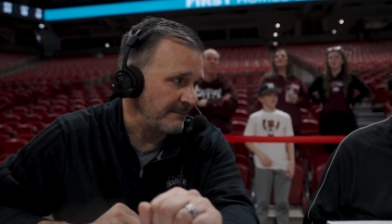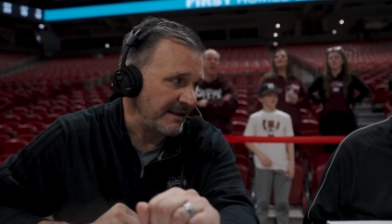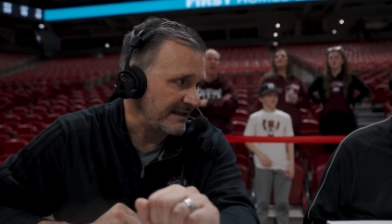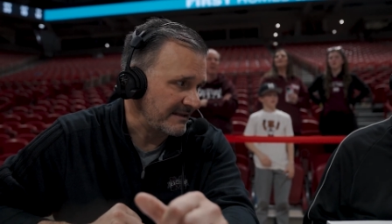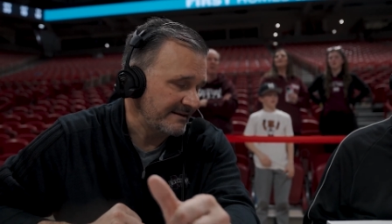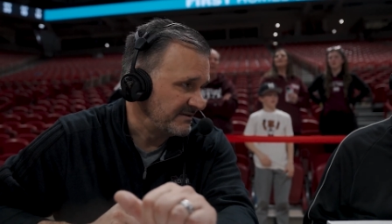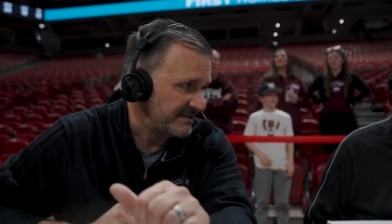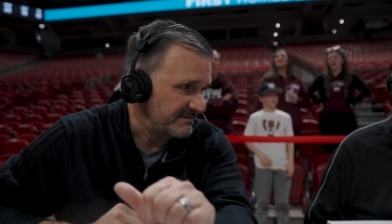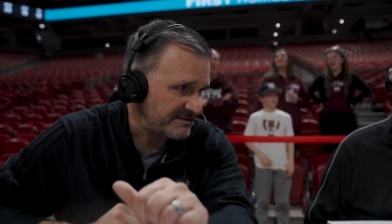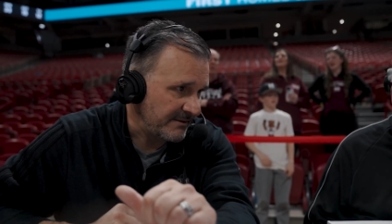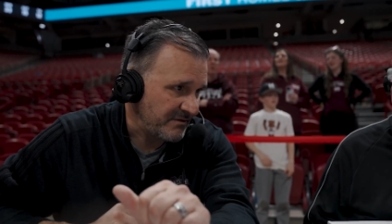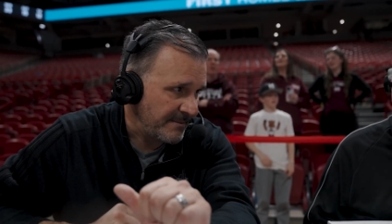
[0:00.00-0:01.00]
I'm not leaving
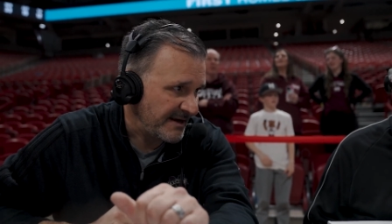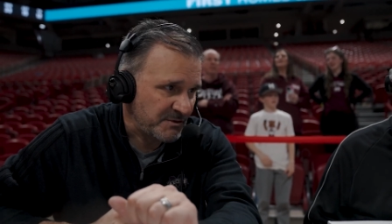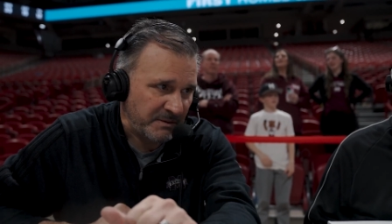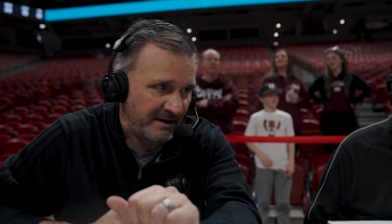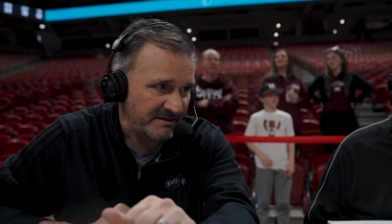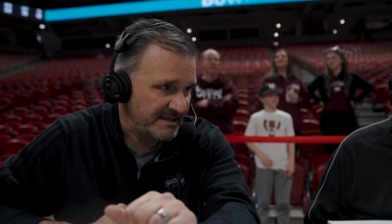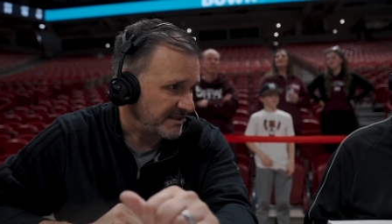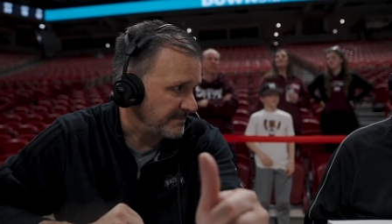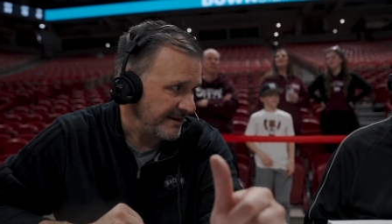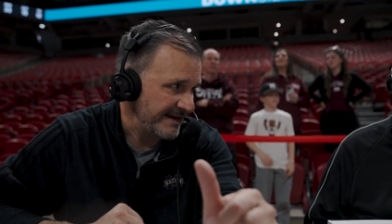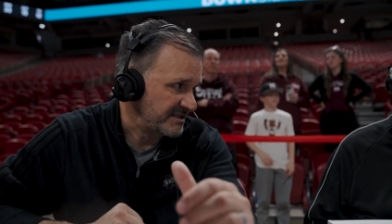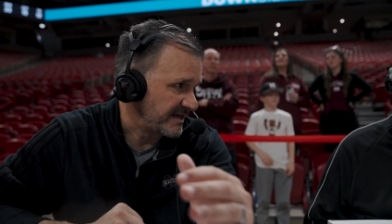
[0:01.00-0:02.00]
some of our best players on the
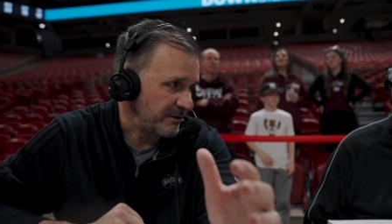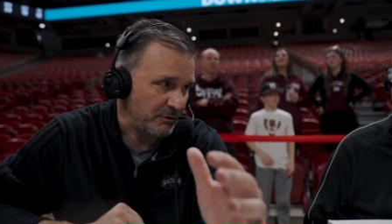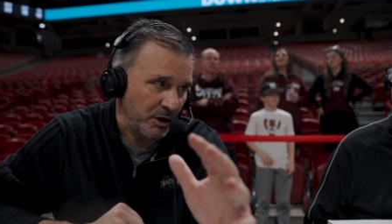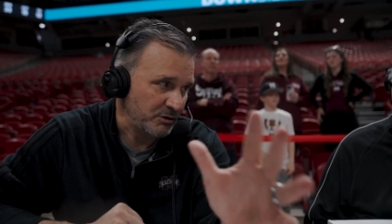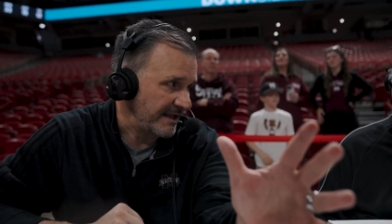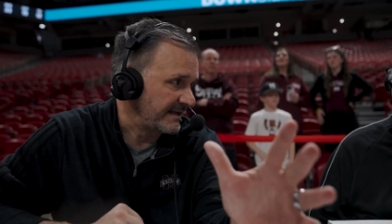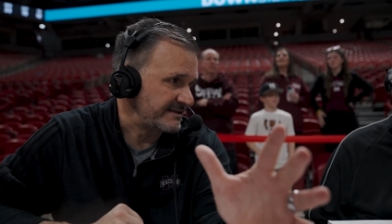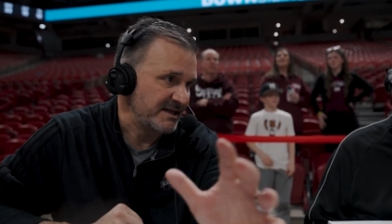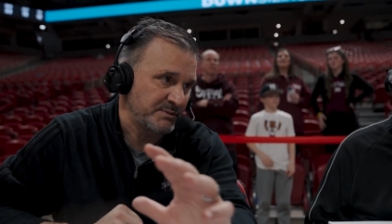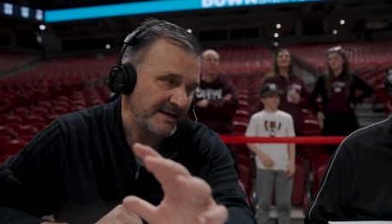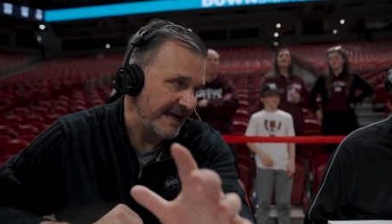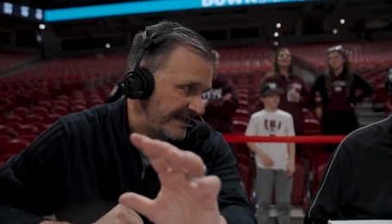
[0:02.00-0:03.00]
bench on a road like
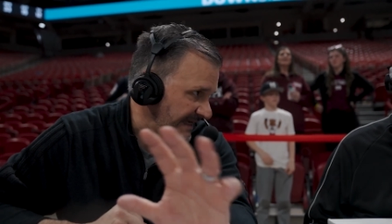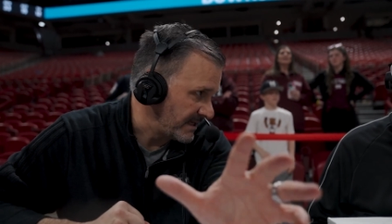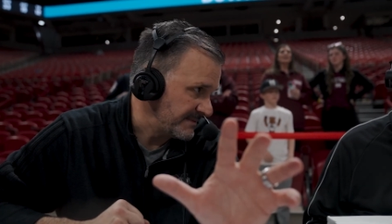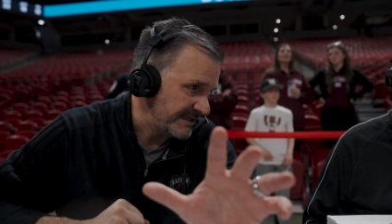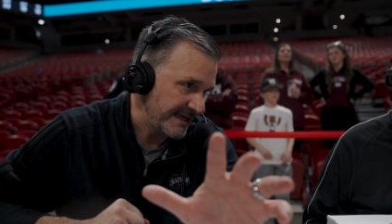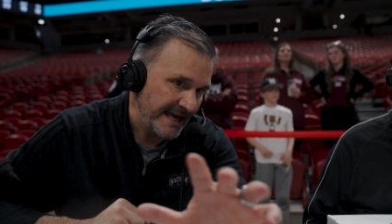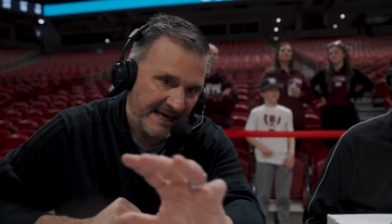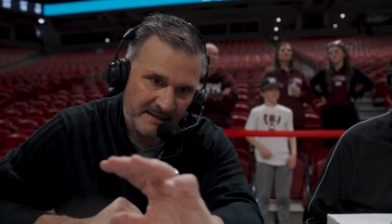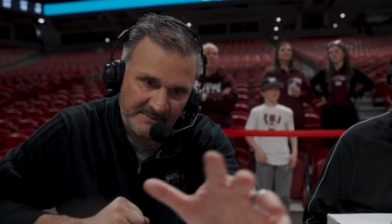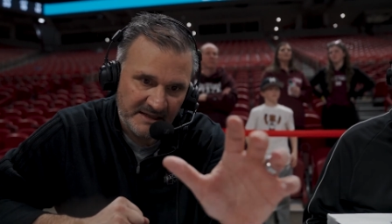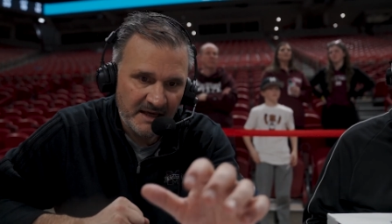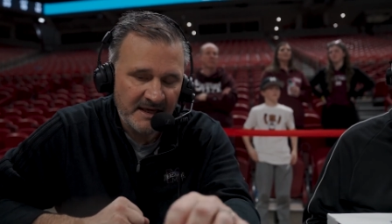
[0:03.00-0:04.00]
this. We got to get them in the
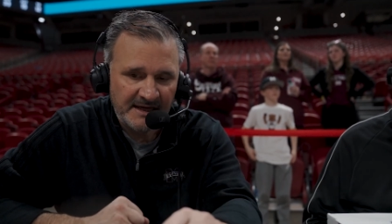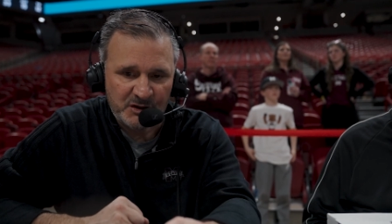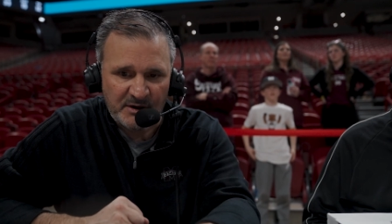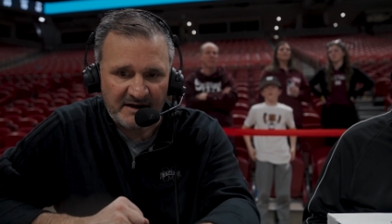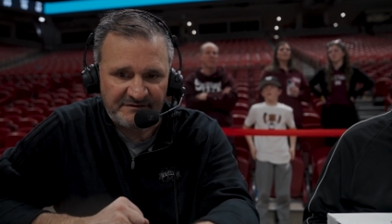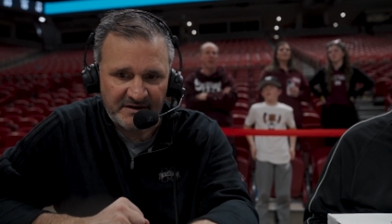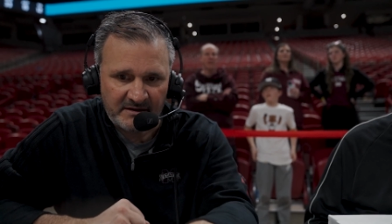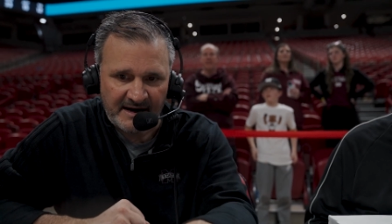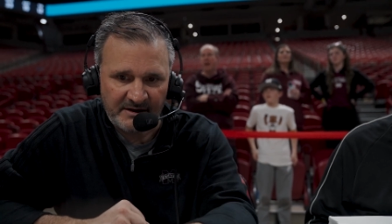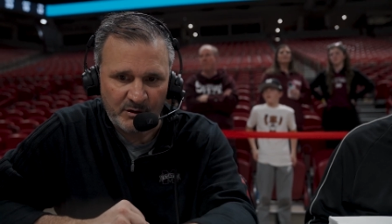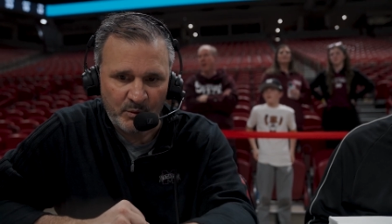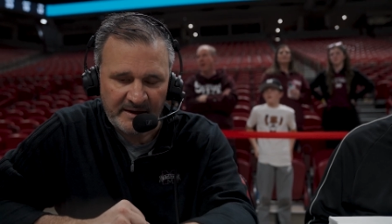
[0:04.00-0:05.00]
game and, and try to figure
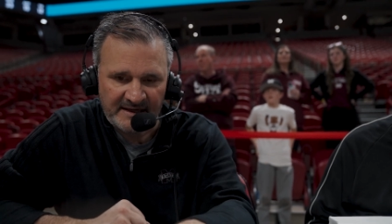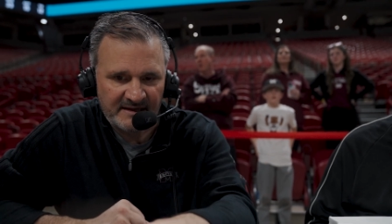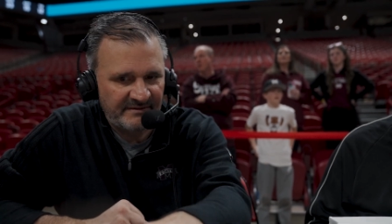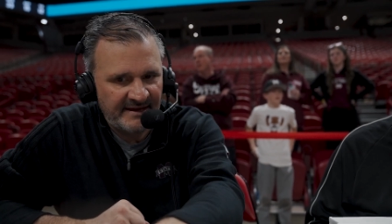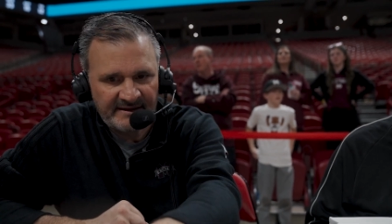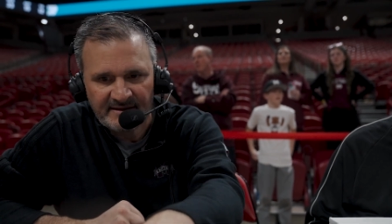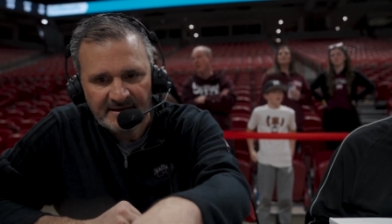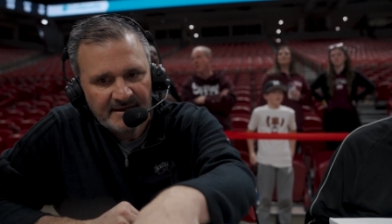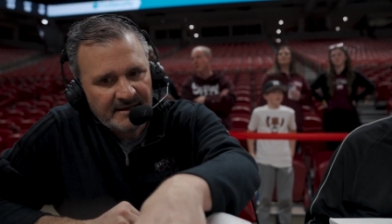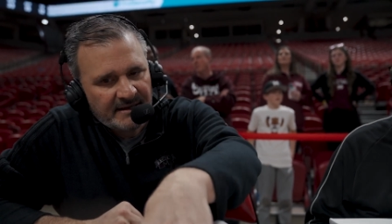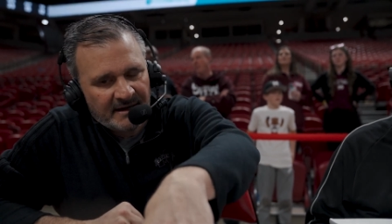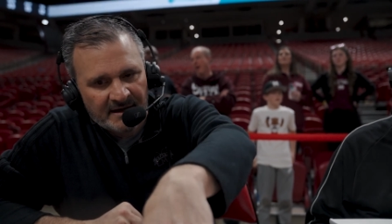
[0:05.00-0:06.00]
out how to win it. And then
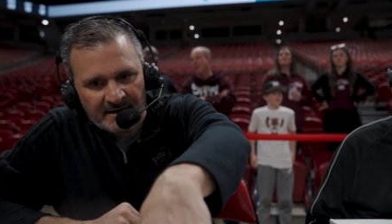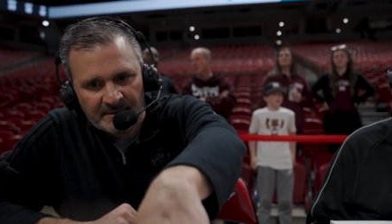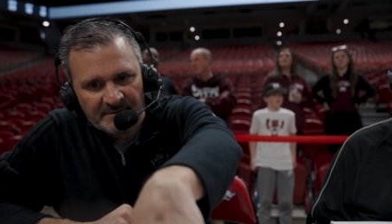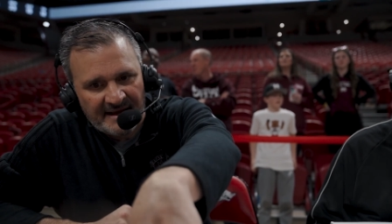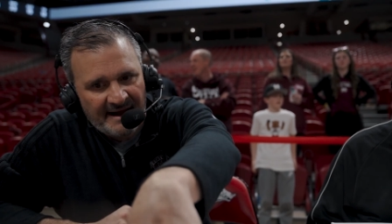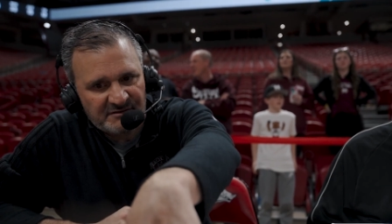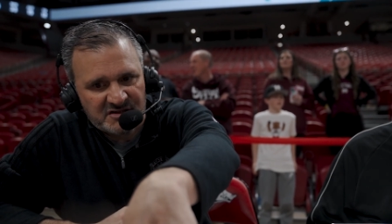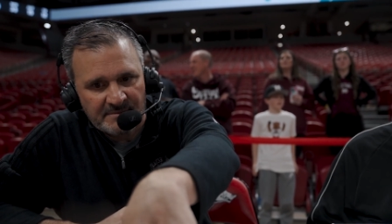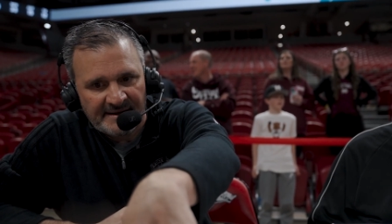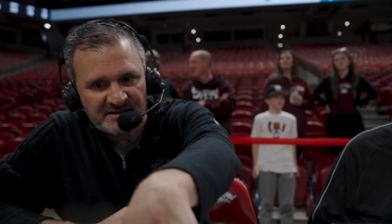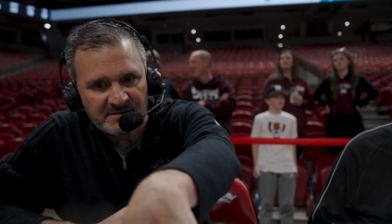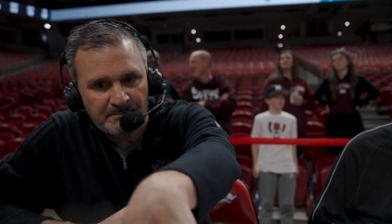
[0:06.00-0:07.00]
um, he
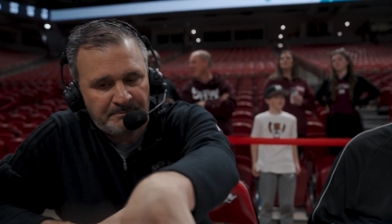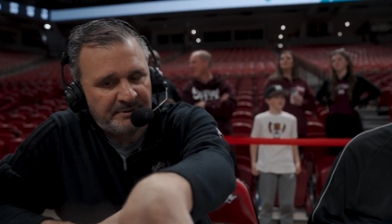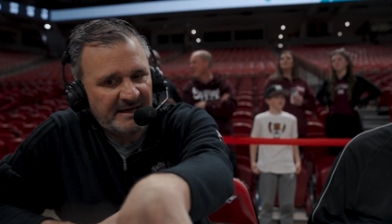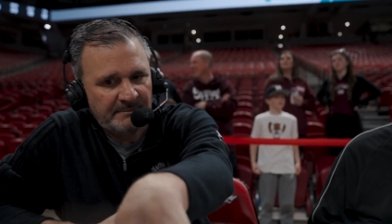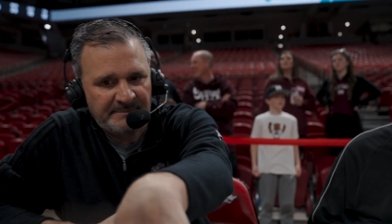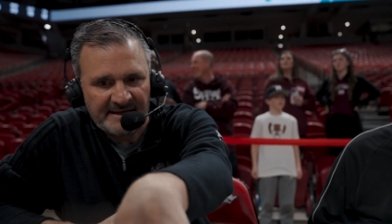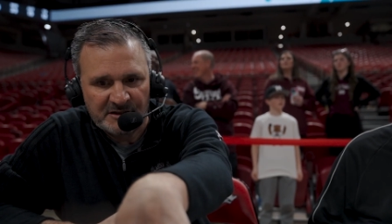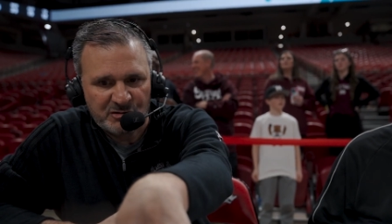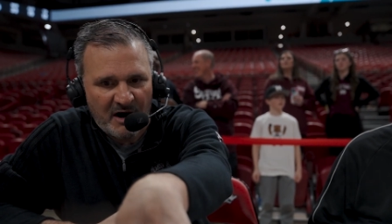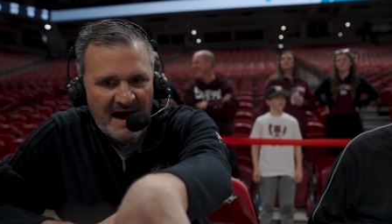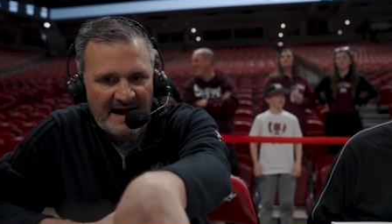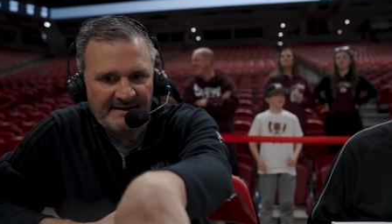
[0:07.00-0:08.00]
obviously made some big, big
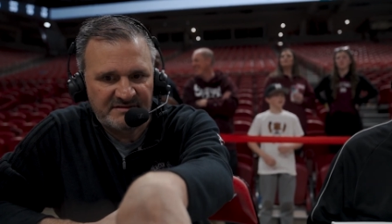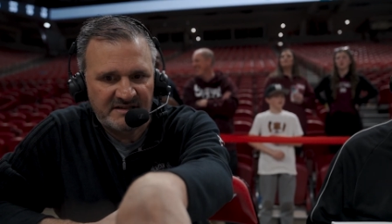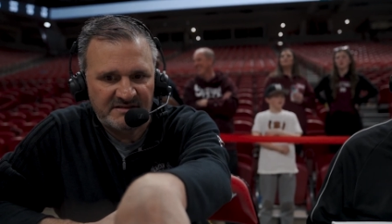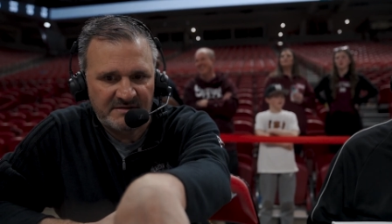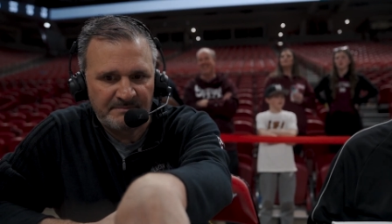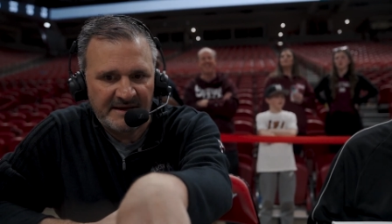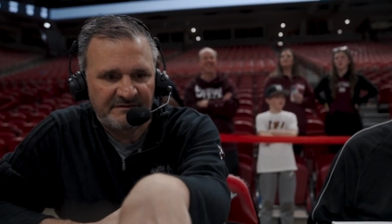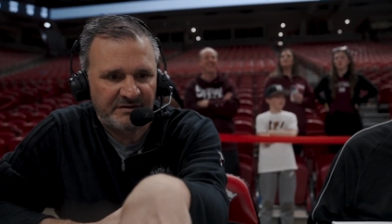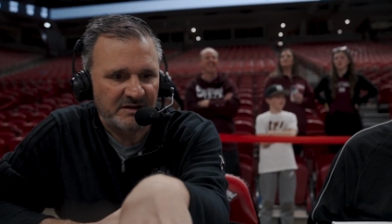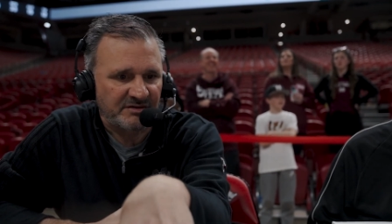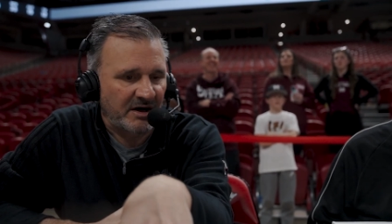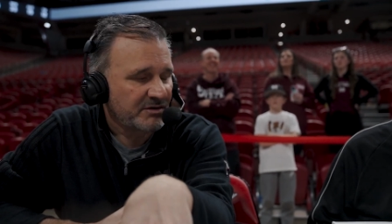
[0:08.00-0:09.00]
drives and some big
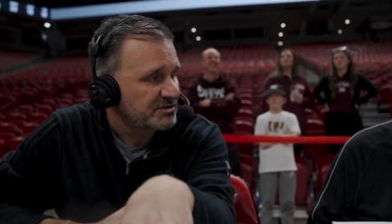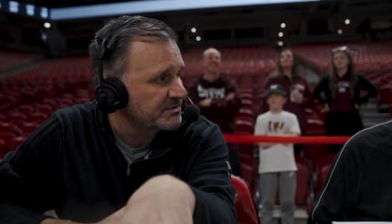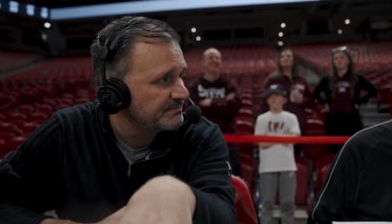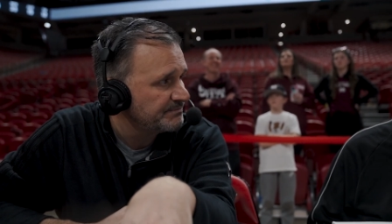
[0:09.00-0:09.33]
free throws.